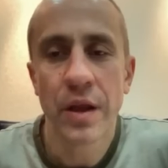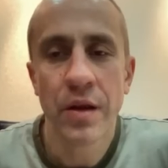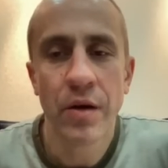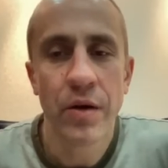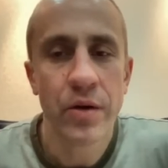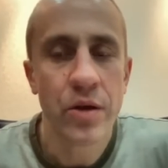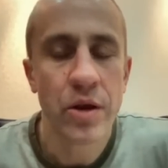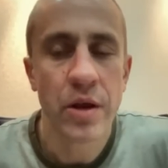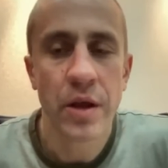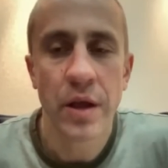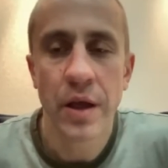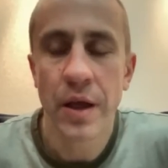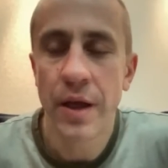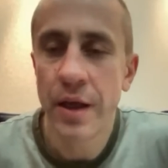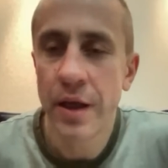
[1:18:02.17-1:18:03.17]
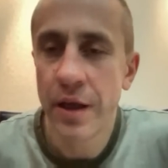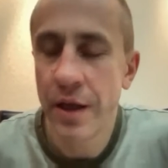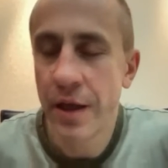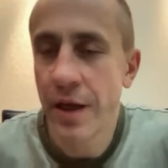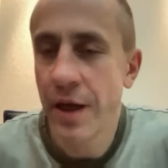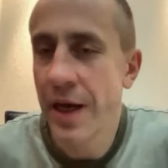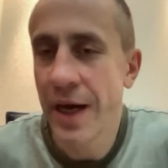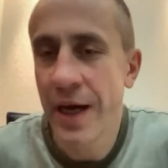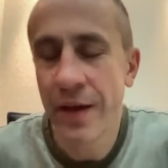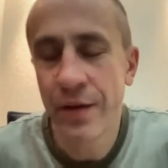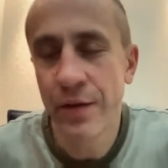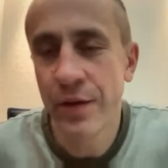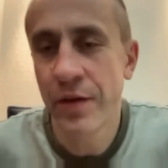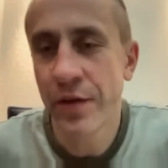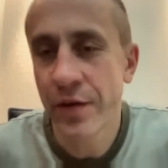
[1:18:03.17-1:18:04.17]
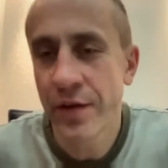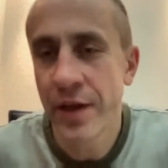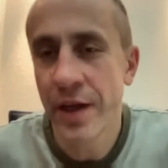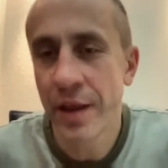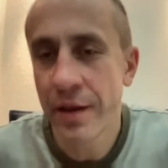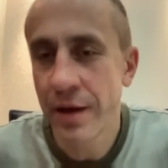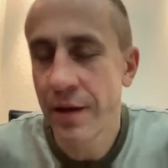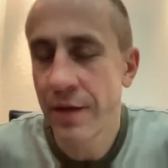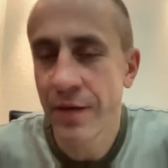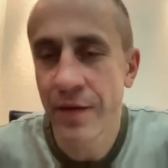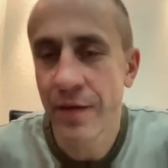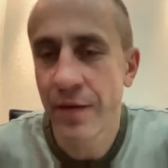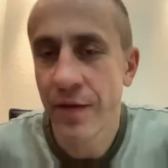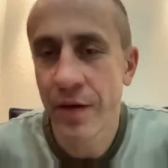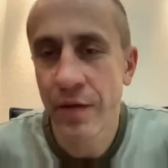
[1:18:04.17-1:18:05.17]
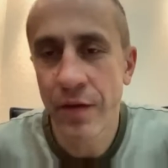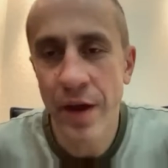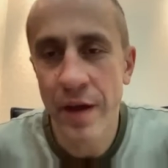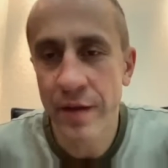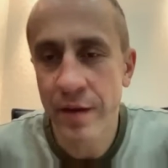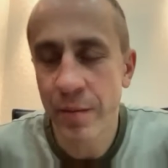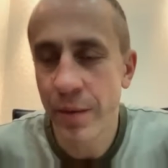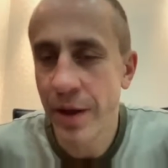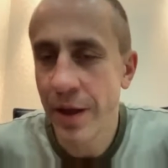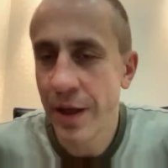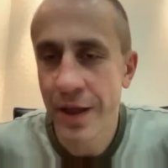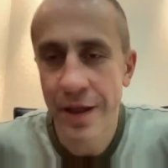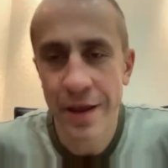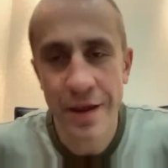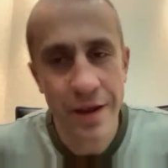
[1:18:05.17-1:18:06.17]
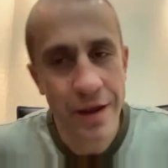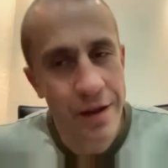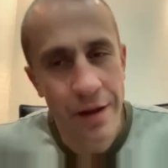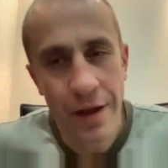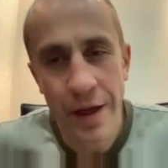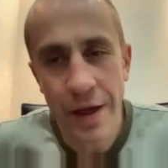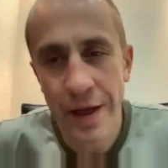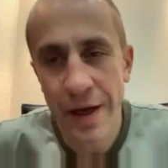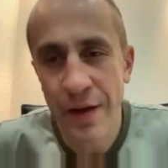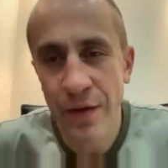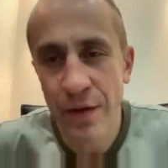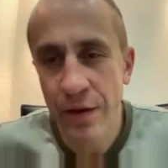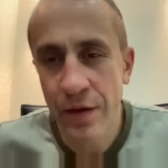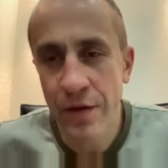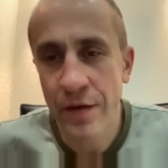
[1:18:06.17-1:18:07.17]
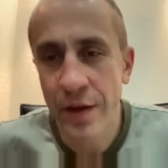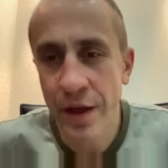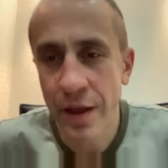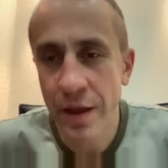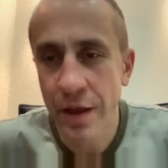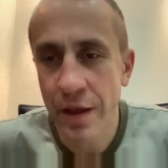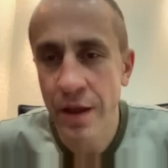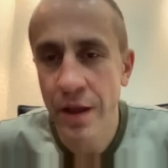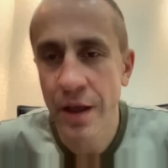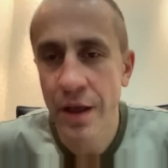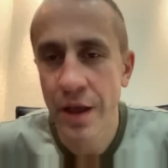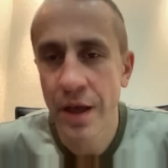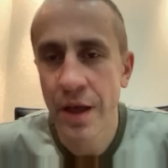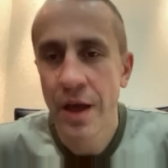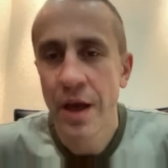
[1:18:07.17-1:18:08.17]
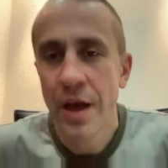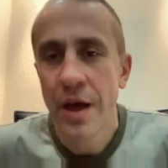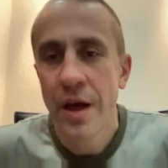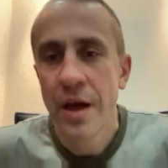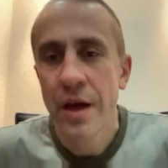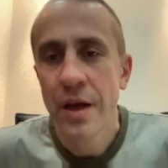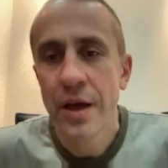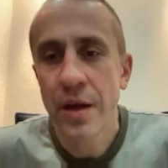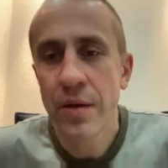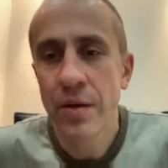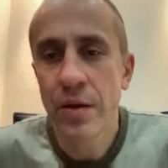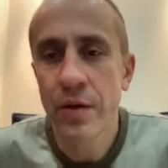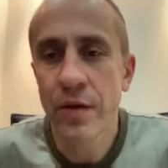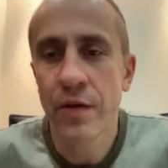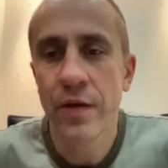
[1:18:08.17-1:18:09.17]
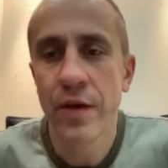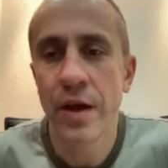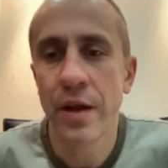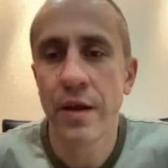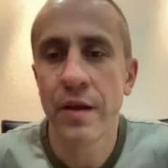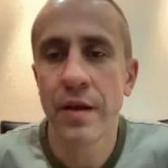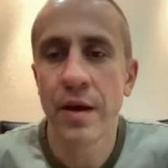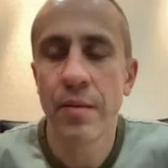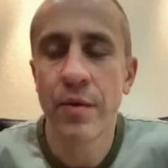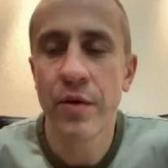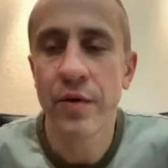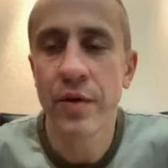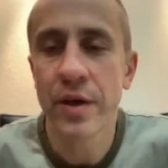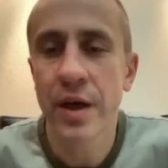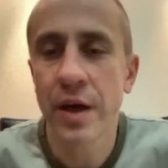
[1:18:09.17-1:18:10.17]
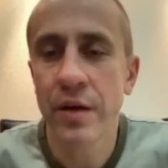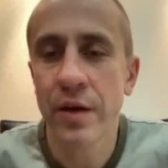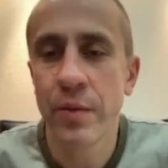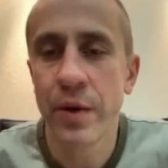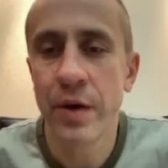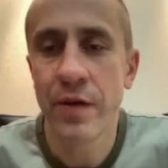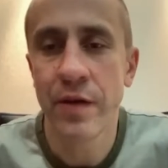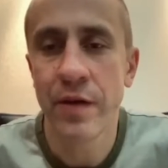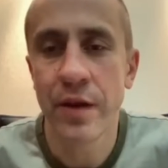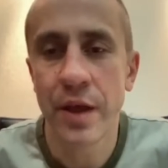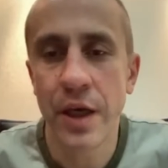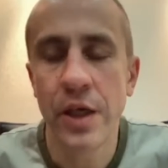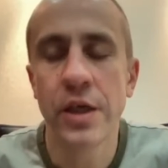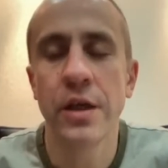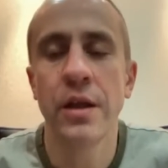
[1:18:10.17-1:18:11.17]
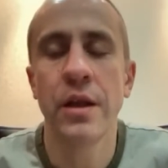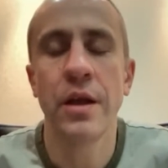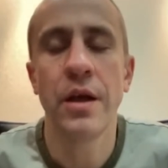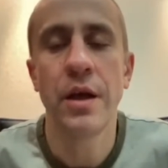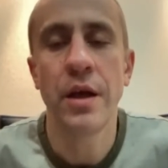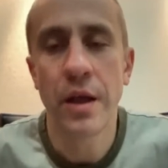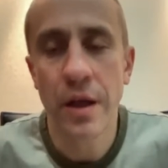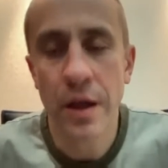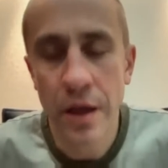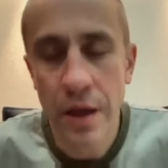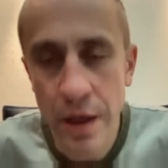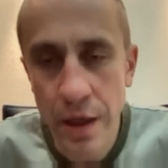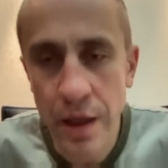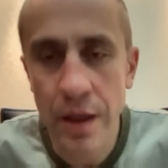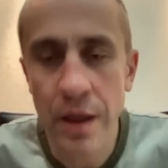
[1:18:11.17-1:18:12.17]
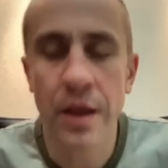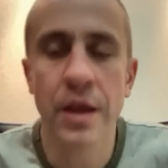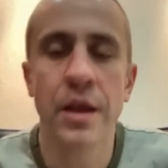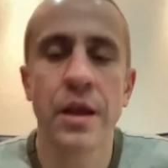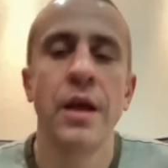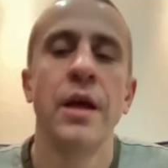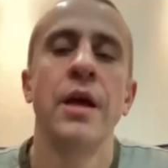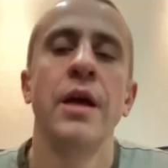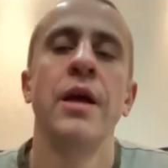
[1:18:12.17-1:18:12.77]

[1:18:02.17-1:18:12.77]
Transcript: Doge. I don't understand that. Don't ask me. It's just like, I don't understand that. Can you also tell some more regarding Waste Association? Yes,